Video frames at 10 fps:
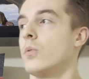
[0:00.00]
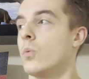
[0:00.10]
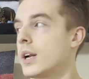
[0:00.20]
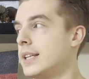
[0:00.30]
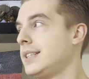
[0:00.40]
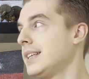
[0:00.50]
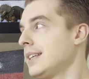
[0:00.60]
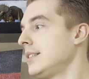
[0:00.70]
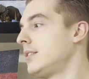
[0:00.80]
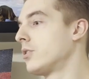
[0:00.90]
What I
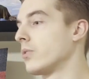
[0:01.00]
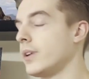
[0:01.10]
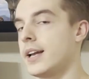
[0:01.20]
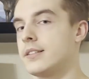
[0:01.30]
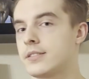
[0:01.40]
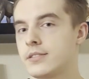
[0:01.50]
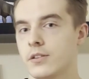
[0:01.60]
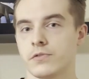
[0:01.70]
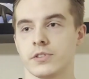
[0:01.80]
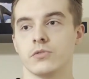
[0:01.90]
did to create
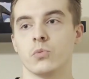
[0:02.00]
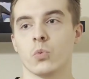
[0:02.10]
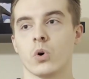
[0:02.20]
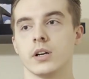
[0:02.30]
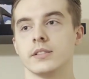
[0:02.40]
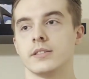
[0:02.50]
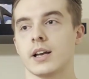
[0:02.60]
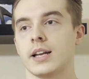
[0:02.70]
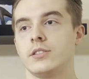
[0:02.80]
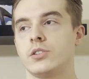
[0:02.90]
Sylvan was
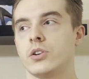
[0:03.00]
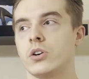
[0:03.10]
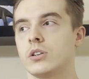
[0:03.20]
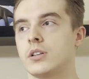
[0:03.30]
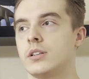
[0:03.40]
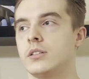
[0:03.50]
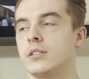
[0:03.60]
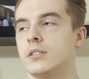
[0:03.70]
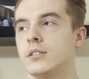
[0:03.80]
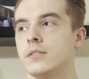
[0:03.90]
I took
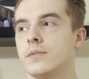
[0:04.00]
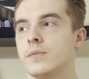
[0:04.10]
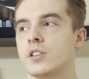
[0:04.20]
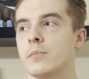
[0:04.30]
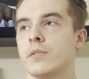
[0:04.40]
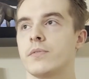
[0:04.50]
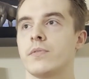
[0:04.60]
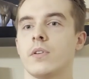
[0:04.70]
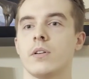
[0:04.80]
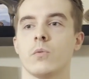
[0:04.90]
some of
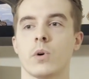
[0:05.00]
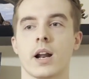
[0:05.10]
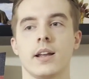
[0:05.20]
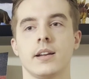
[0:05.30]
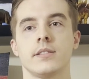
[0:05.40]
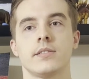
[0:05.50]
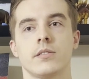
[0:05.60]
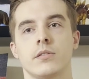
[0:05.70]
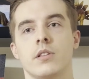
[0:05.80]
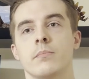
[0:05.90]
what I
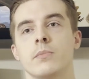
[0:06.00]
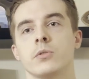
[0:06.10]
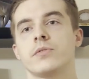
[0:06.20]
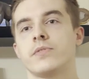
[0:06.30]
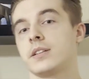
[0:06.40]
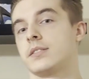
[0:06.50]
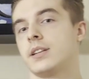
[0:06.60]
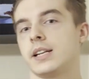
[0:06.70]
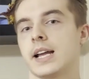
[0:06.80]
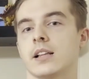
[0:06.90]
considered the most
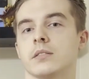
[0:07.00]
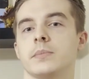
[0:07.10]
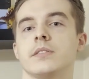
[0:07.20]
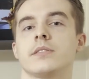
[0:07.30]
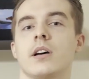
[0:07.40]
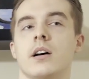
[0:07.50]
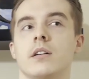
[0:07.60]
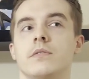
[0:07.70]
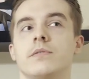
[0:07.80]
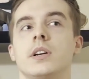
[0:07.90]
fascinating elements
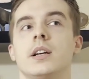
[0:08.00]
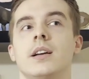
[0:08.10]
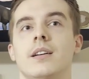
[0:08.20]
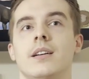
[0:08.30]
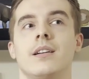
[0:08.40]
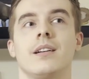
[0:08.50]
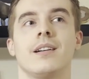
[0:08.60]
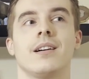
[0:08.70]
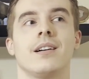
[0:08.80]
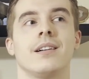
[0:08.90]
of
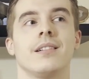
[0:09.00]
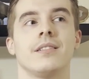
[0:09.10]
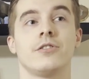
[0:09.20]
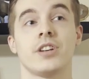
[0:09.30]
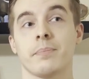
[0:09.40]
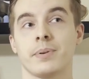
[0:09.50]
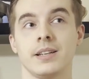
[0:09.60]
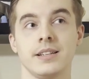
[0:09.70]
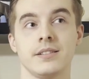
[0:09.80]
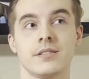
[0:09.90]

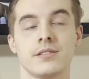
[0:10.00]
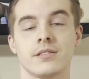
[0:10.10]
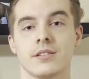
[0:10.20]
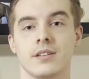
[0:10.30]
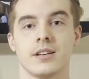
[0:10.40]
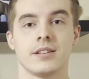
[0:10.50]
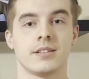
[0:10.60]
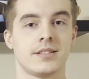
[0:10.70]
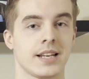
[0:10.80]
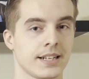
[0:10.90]
Japanese,
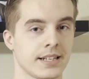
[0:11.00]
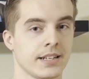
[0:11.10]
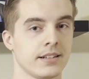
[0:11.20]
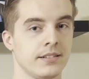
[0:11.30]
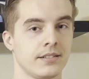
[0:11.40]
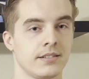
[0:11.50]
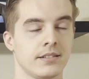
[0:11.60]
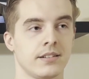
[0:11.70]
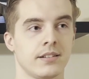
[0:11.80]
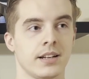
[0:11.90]
Seneca,
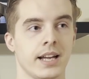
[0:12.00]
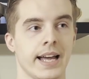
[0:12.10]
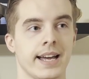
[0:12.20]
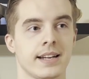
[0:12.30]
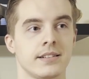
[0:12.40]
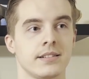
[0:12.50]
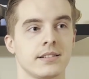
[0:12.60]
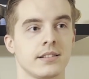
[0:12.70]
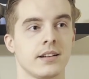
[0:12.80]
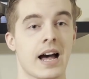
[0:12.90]
and
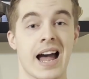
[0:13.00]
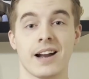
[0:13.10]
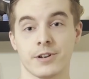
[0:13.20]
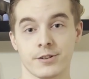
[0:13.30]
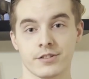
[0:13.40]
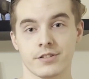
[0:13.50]
Irish.